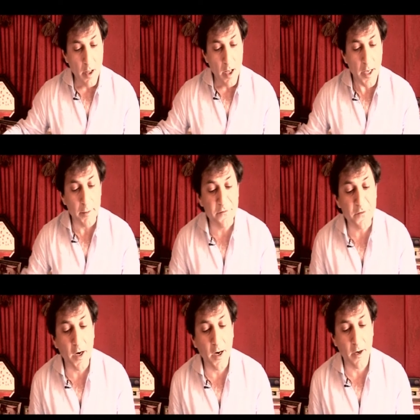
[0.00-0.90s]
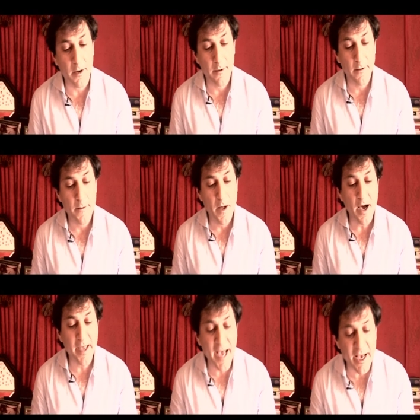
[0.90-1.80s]
I am far.
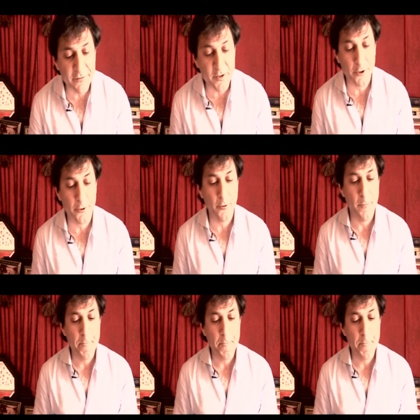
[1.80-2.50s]
I have to